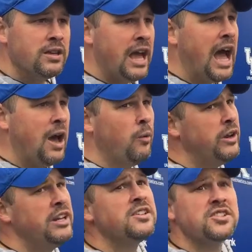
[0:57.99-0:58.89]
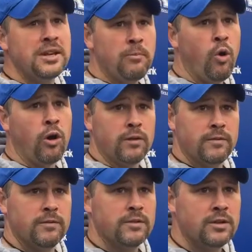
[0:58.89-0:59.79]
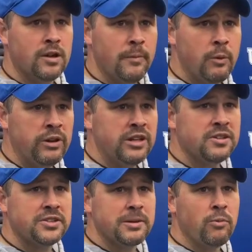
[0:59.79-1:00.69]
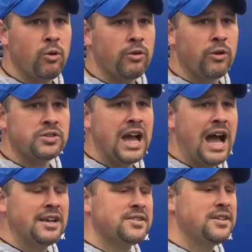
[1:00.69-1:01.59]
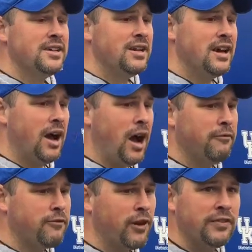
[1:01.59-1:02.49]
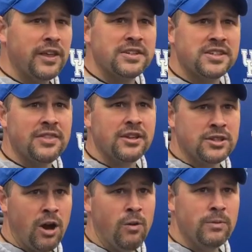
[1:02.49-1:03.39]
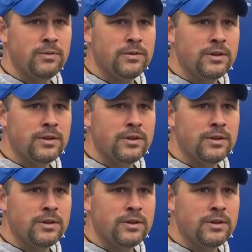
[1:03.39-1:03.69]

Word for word: yeah, and we need to see more. I mean, we need to see more. Those guys up front, they set the tone.